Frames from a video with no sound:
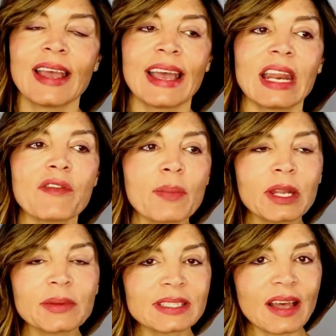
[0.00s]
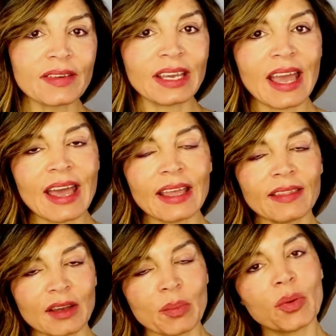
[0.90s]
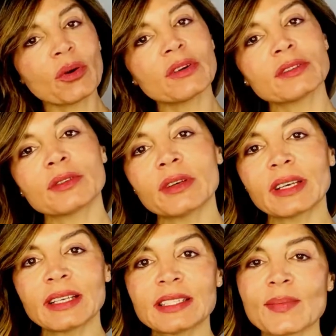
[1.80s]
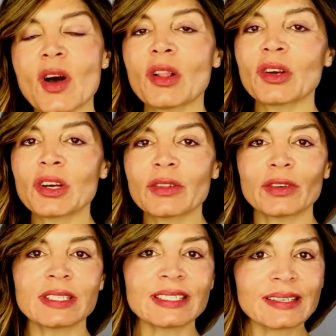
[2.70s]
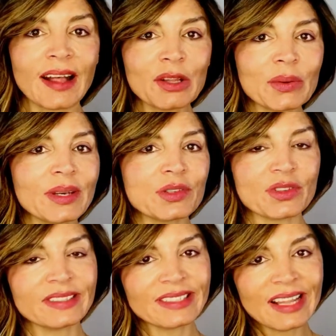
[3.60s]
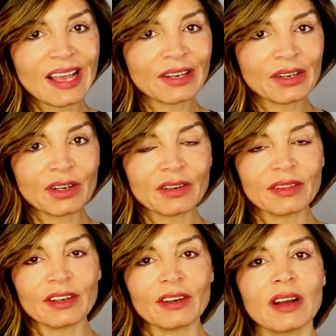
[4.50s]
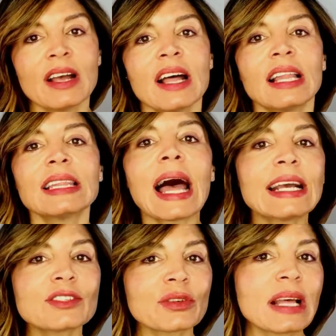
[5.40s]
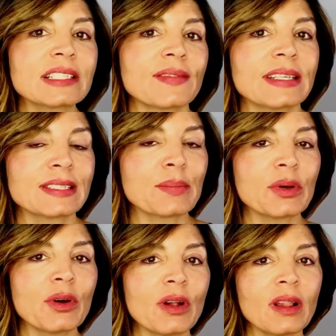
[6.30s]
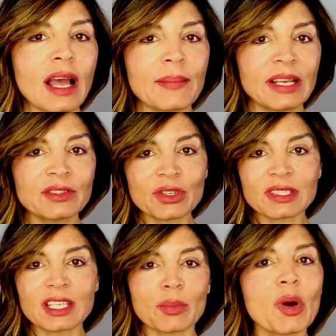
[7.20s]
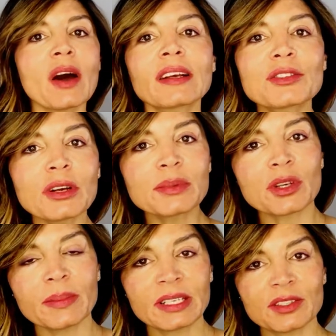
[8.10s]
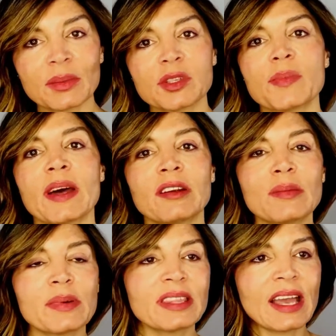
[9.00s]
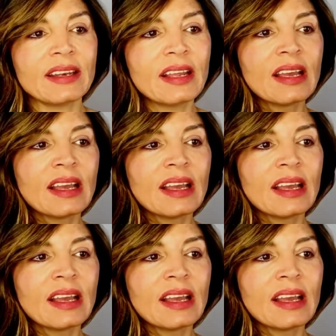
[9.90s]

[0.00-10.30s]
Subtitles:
and everybody was loving it. Their pores are looking smaller, their discoloration's lighter, their lines are less visible. I mean, just their products are absorbing so much better, but then